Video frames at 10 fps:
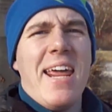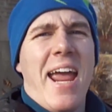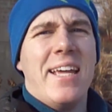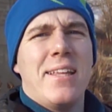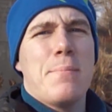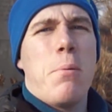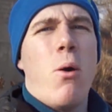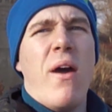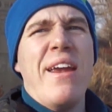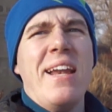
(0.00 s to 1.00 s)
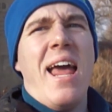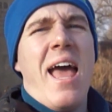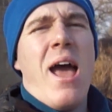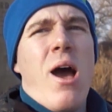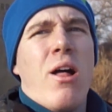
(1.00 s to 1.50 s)
Hanlan Point.
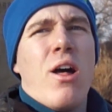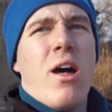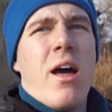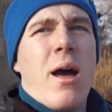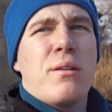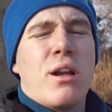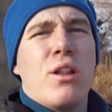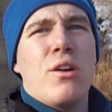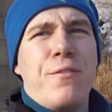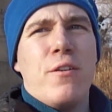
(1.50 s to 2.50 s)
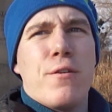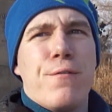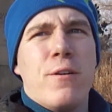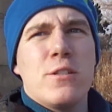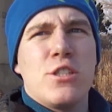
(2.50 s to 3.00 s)
I'm gonna look for the
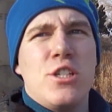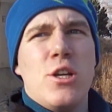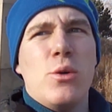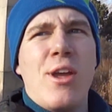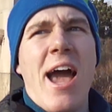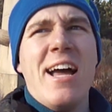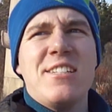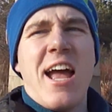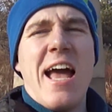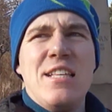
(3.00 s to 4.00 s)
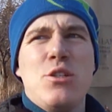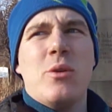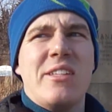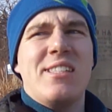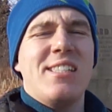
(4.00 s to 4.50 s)
first geocache. As you
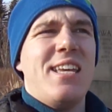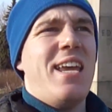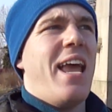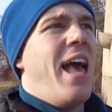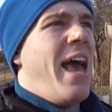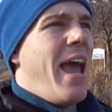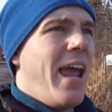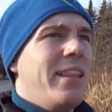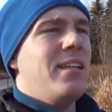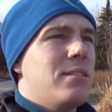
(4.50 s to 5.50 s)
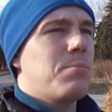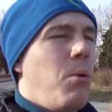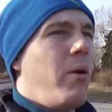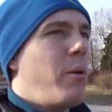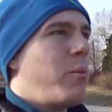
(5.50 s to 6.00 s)
can see, Hanlan's
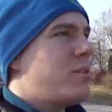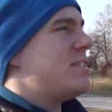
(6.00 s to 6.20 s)
Point was